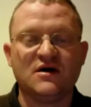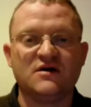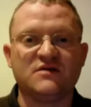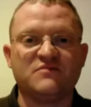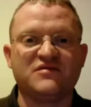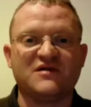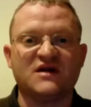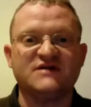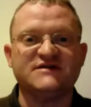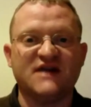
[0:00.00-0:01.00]
The
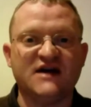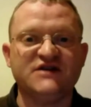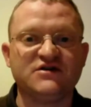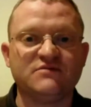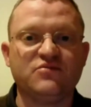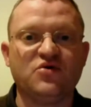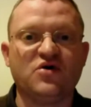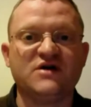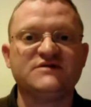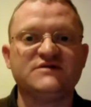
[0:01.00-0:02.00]
pronunciation
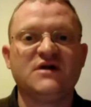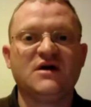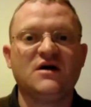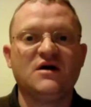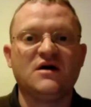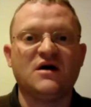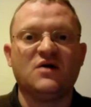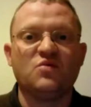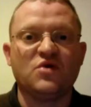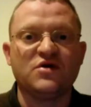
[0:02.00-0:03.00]
points
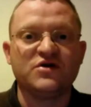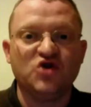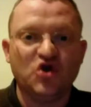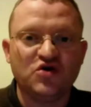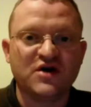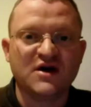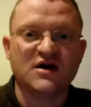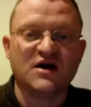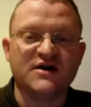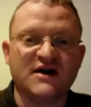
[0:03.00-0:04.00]
are what you
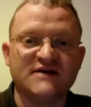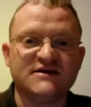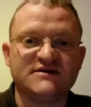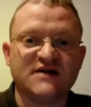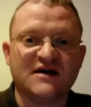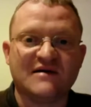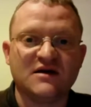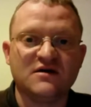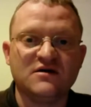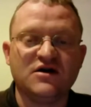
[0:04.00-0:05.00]
think are
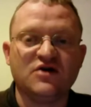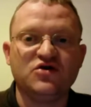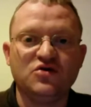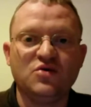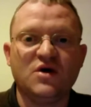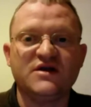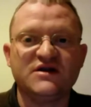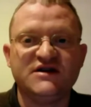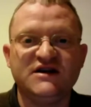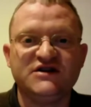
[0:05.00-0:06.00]
necessary. You know, you are the
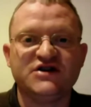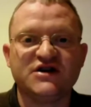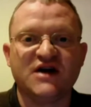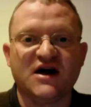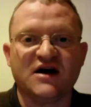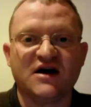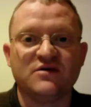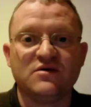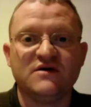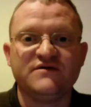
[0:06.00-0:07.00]
teacher
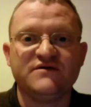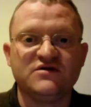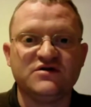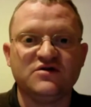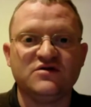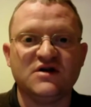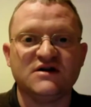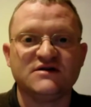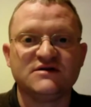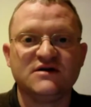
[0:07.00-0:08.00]
now if you do
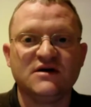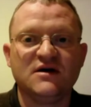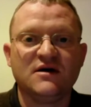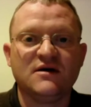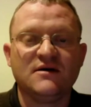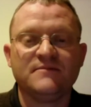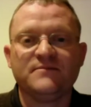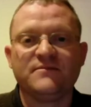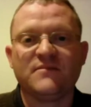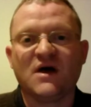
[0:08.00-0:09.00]
this.
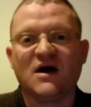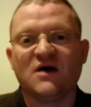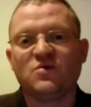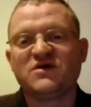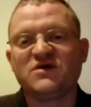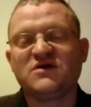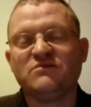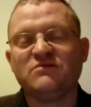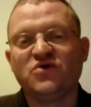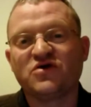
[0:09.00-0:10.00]
With the
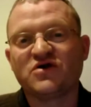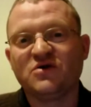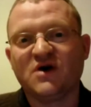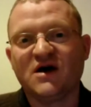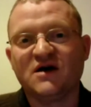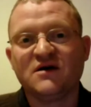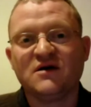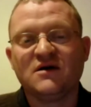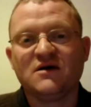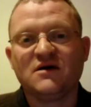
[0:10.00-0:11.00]
book, you
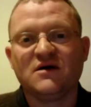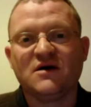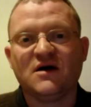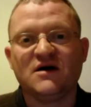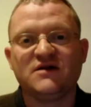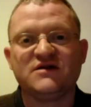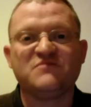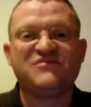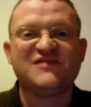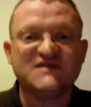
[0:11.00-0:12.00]
are
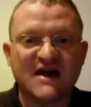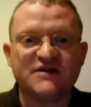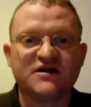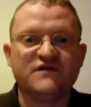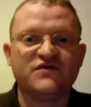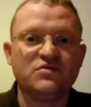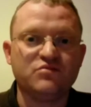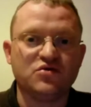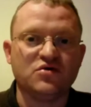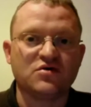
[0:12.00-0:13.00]
the presenter of the
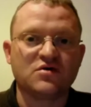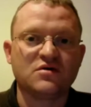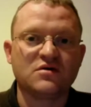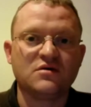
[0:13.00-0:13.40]
book,